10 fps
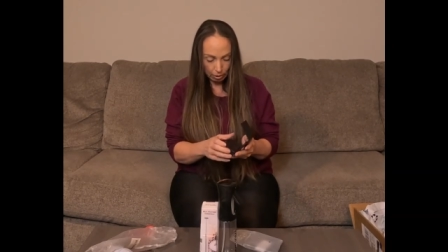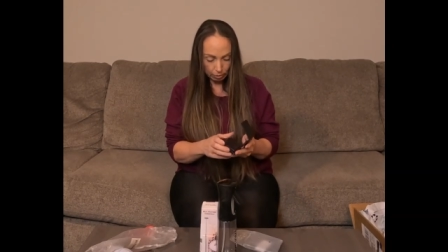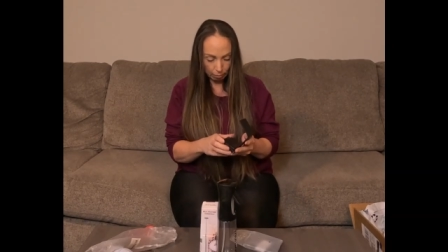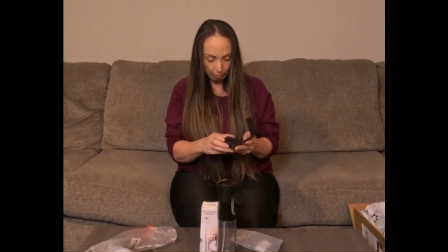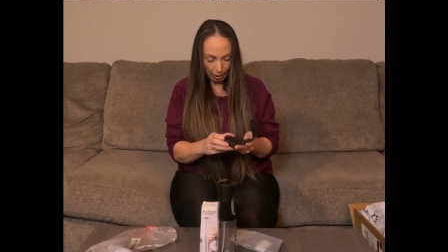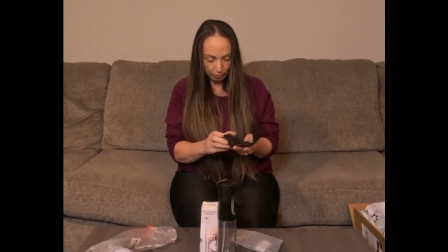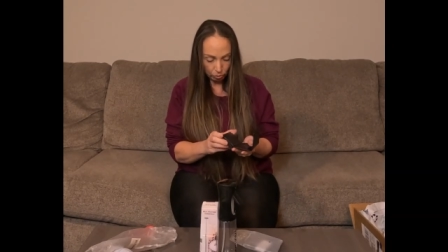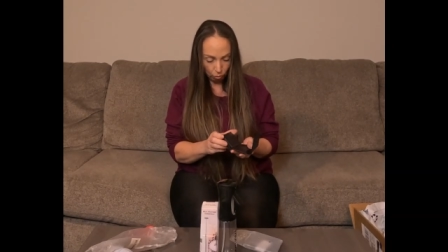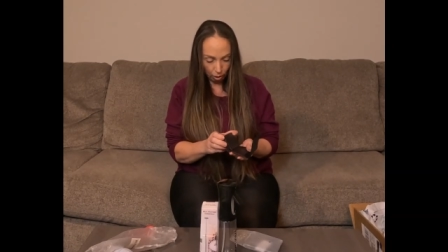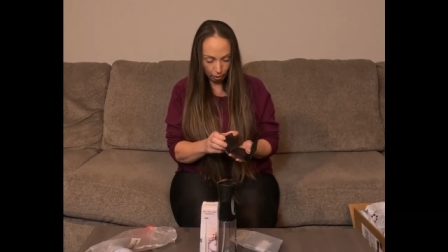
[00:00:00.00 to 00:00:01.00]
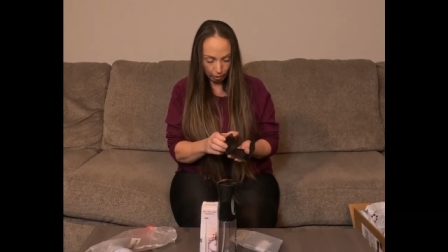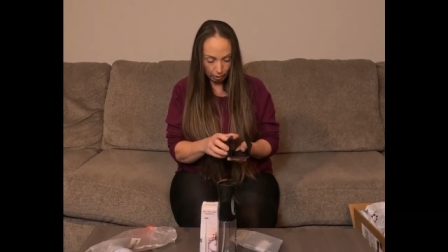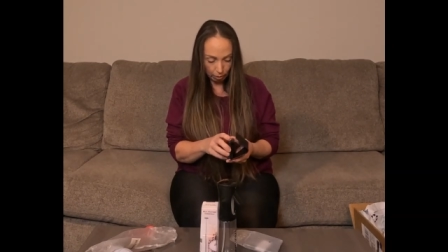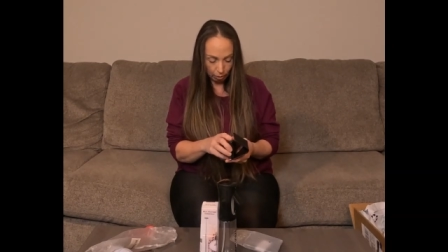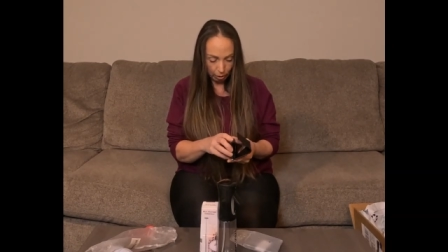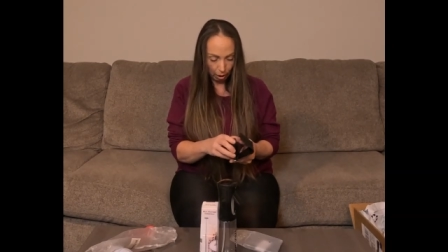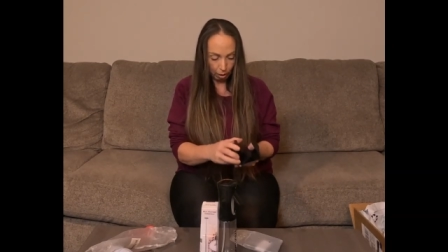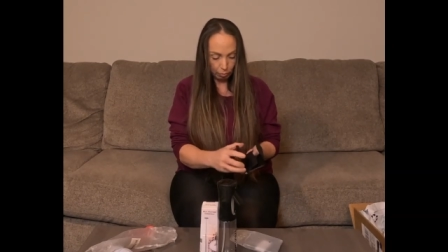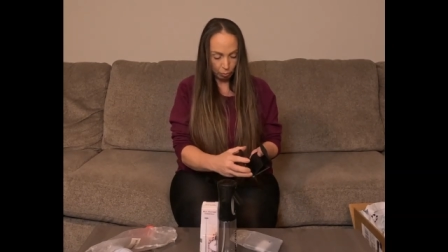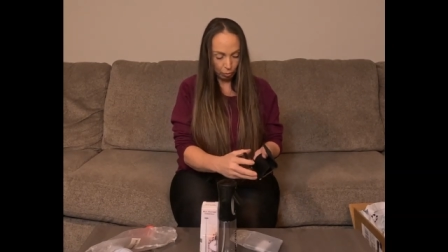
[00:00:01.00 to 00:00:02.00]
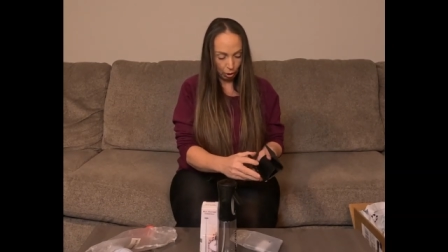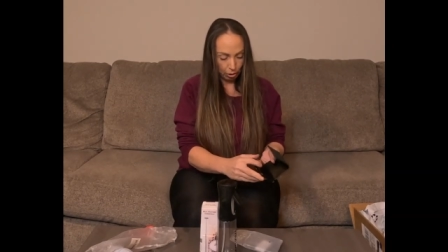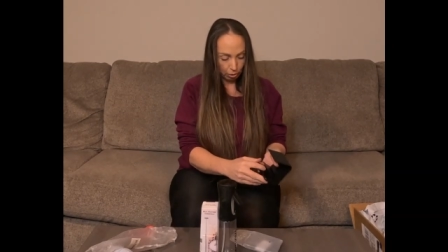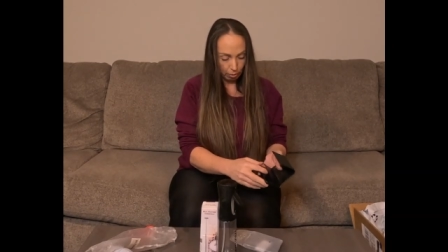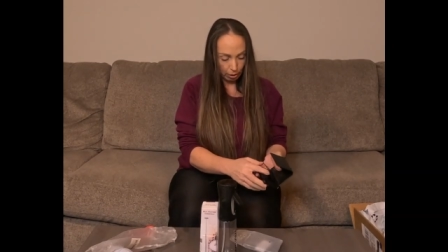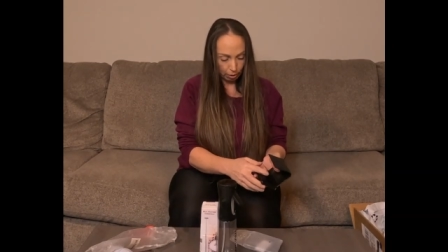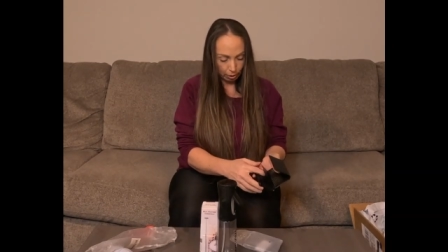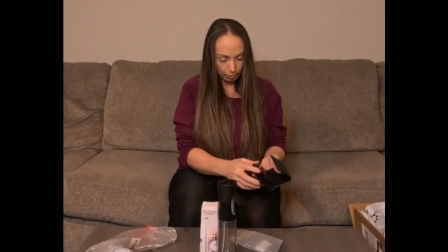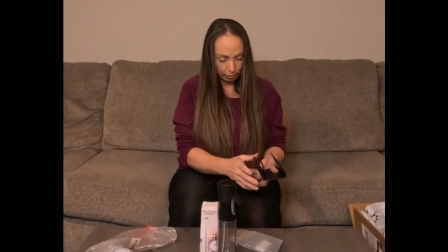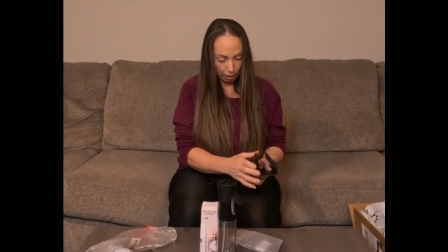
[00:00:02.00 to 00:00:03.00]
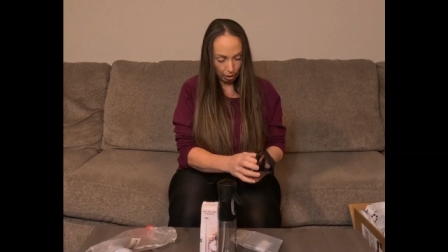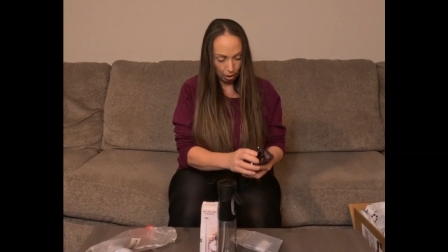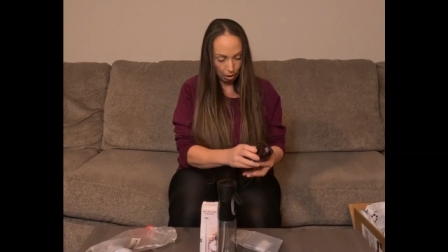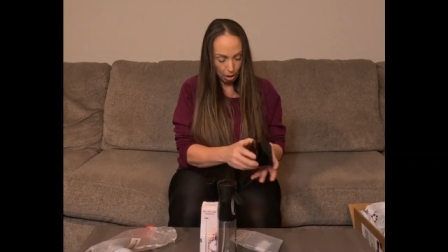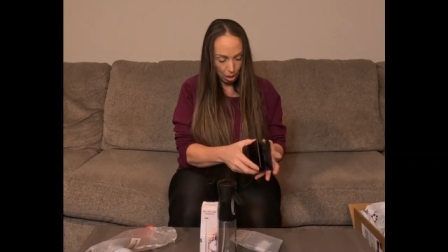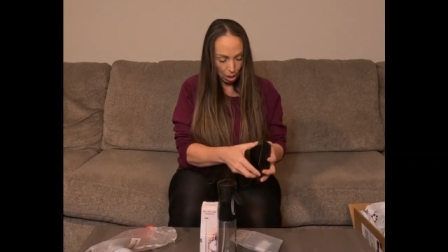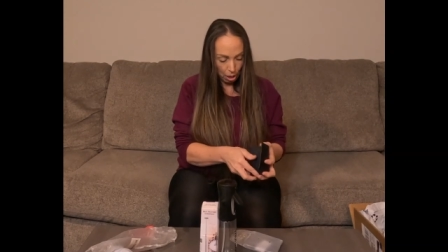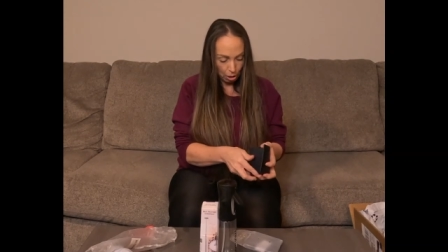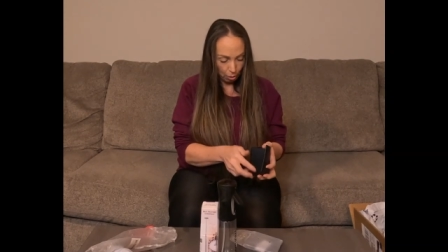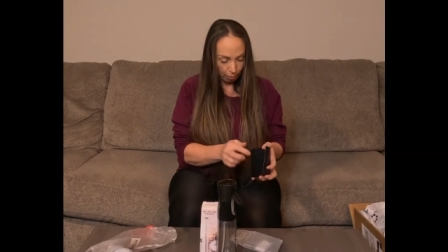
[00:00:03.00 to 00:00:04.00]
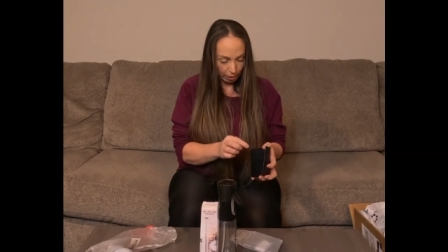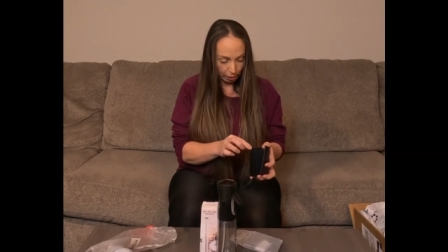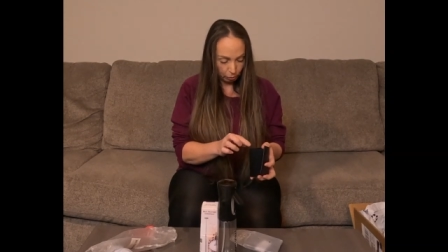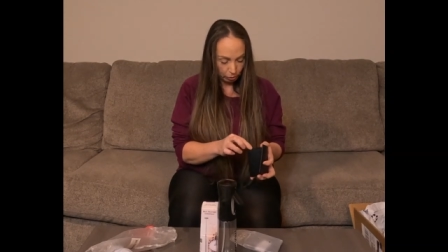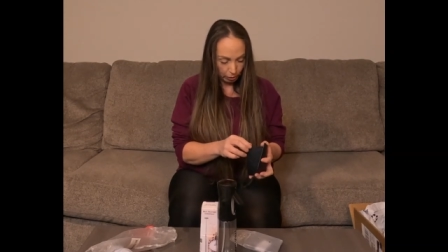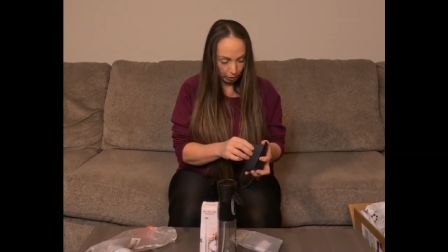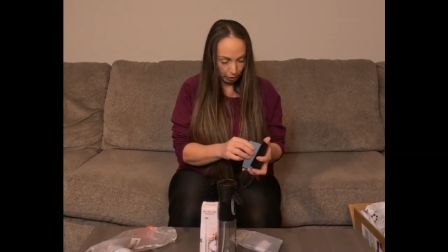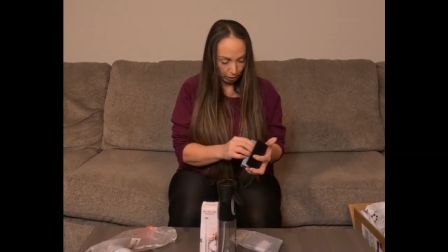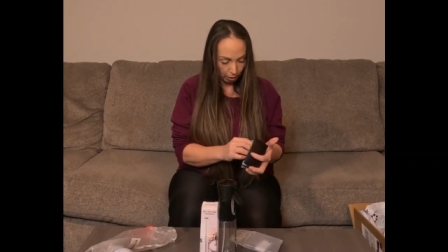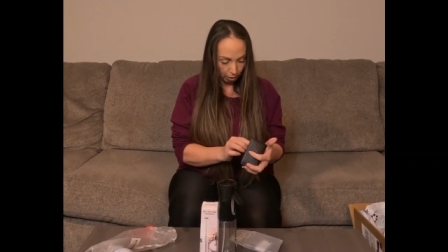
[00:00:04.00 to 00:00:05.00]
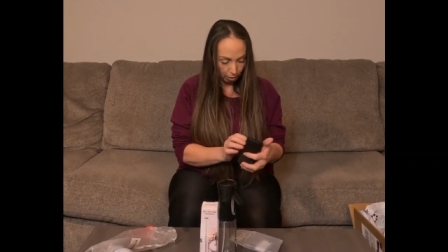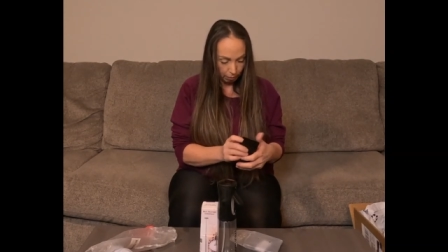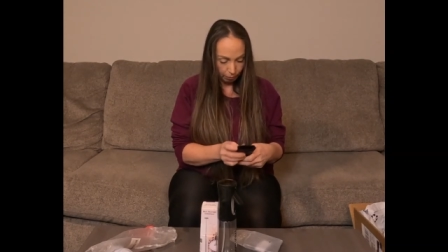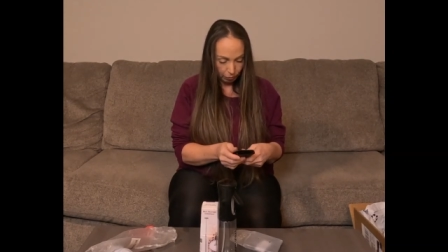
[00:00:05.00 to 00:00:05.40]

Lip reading: It's a man's wallet. You put all your credit cards there. Your money goes in here.